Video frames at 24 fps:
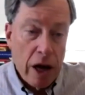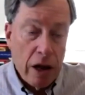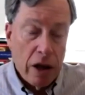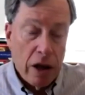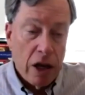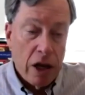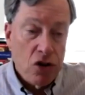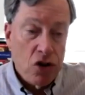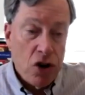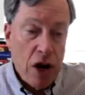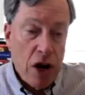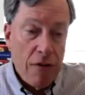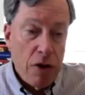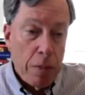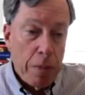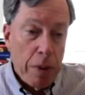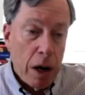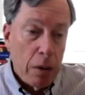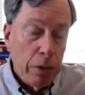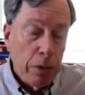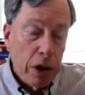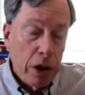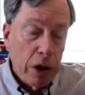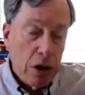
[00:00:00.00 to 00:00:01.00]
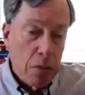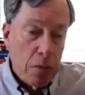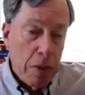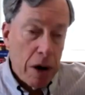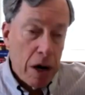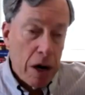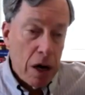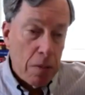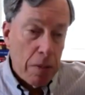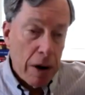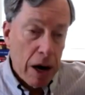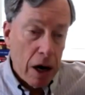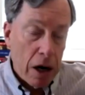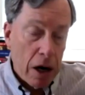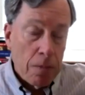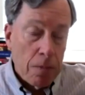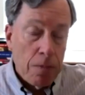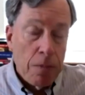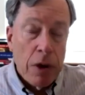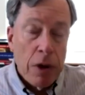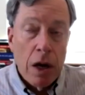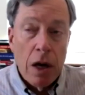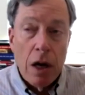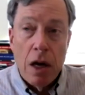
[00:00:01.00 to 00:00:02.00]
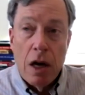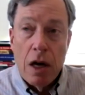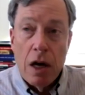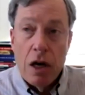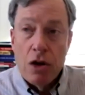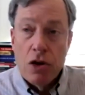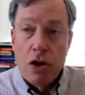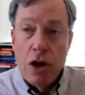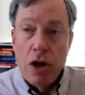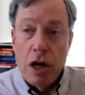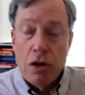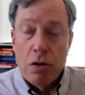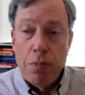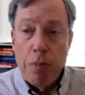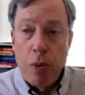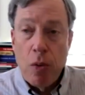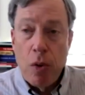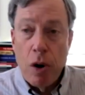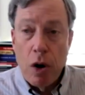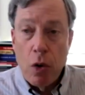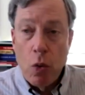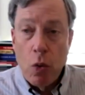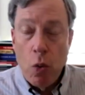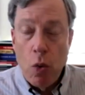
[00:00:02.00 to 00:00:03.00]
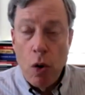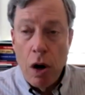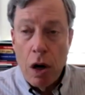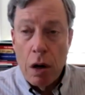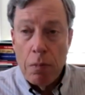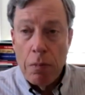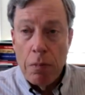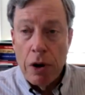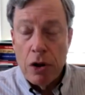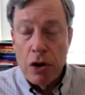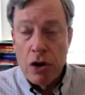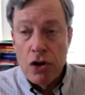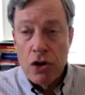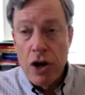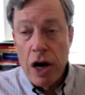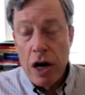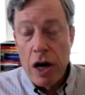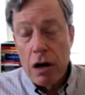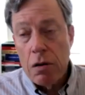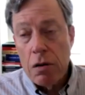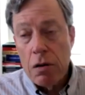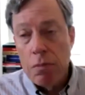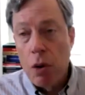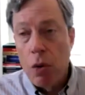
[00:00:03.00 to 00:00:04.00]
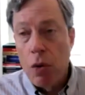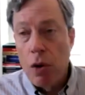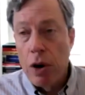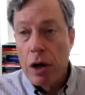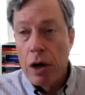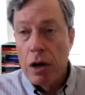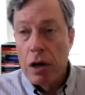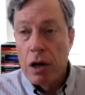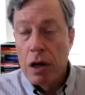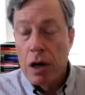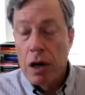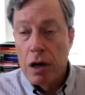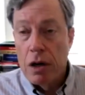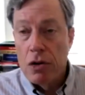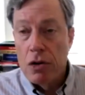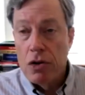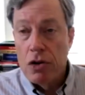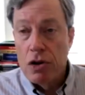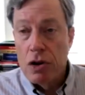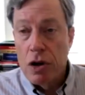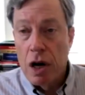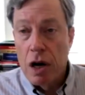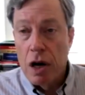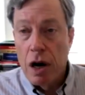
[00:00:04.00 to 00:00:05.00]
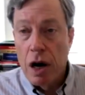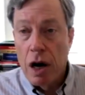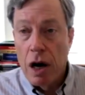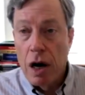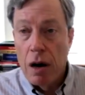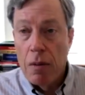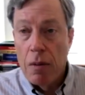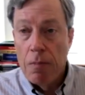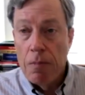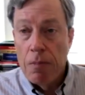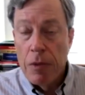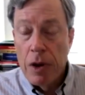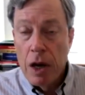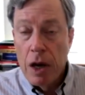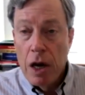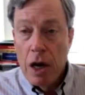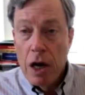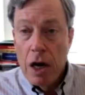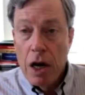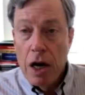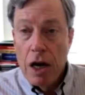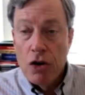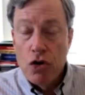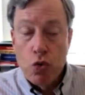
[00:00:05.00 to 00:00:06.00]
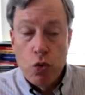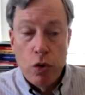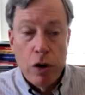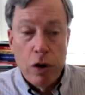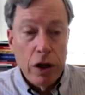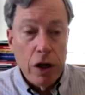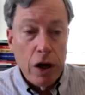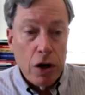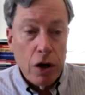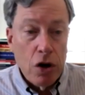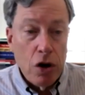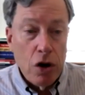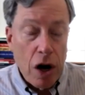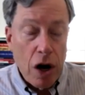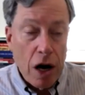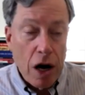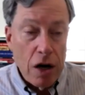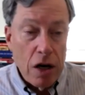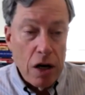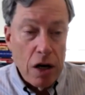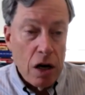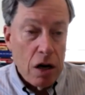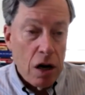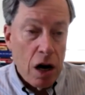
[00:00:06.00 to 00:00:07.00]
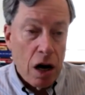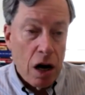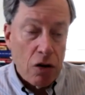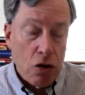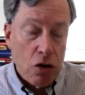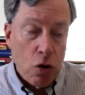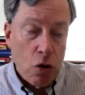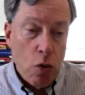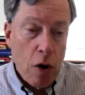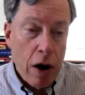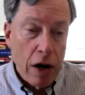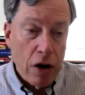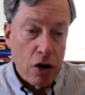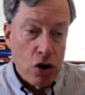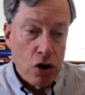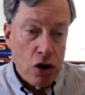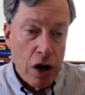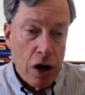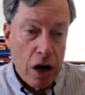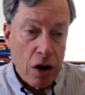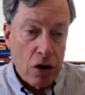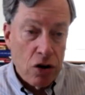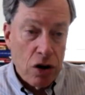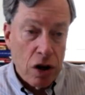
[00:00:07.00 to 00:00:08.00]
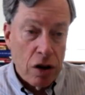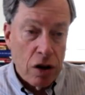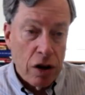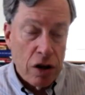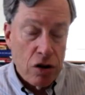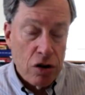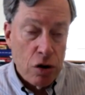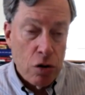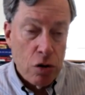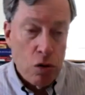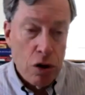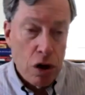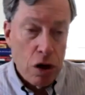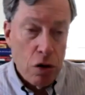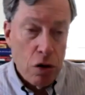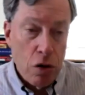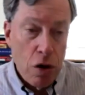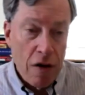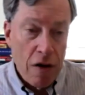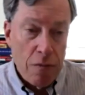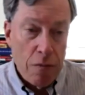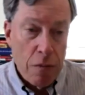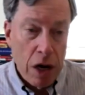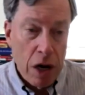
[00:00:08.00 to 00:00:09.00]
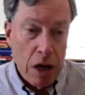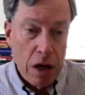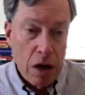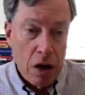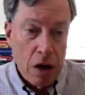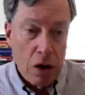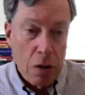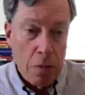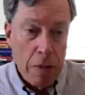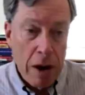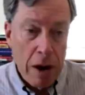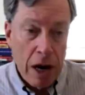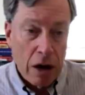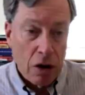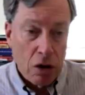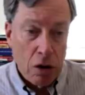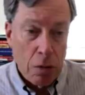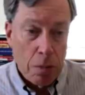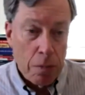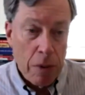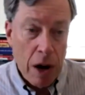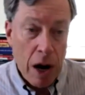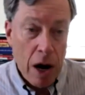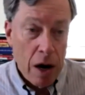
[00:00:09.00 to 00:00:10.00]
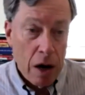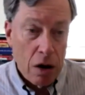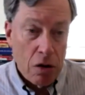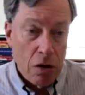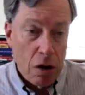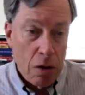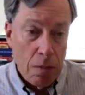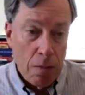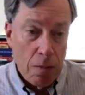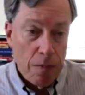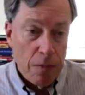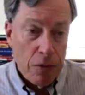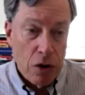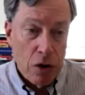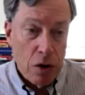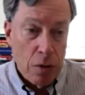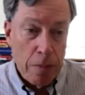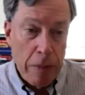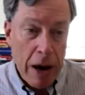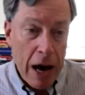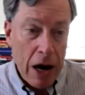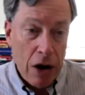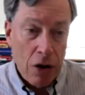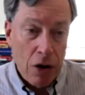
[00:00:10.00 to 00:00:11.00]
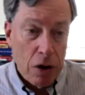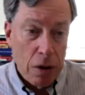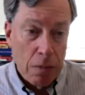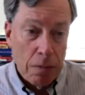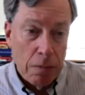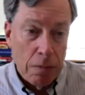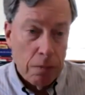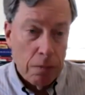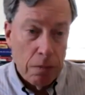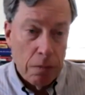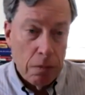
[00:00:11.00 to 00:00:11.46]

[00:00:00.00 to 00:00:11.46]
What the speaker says: let's have the public debate about it. So that's point one. But the second point is, it's really a good idea not to write checks unless you think you have money in the bank to back them,